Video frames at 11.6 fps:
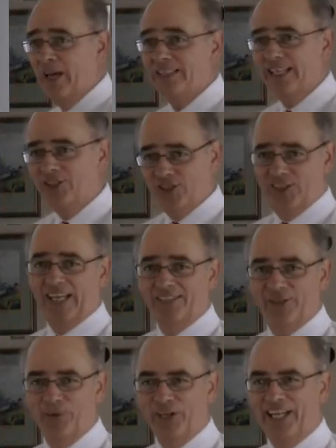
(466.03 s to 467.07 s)
is? It just tells
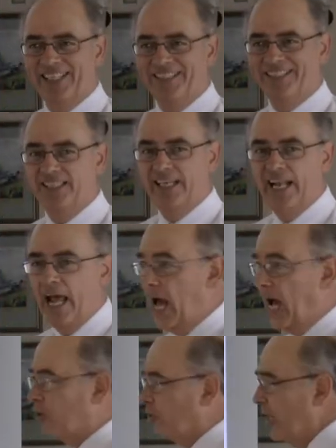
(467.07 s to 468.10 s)
you what it is, doesn't it?
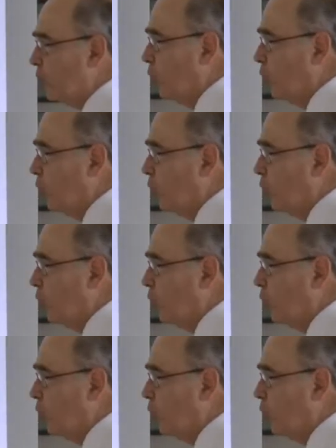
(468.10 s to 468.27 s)
A great